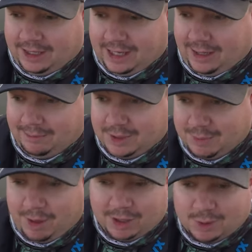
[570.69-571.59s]
Um,
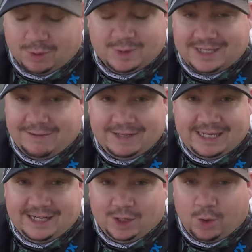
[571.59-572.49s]
smallest one was
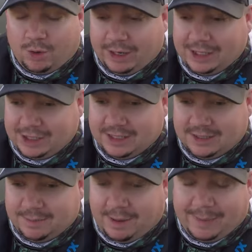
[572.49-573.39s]
seventeen and a quarter
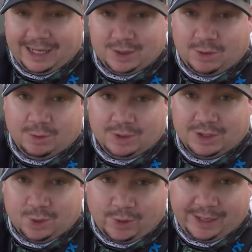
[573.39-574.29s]
inches. My biggest one
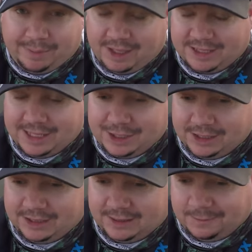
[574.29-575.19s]
was twenty plus
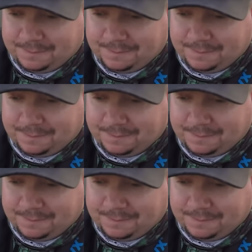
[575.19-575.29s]
inches,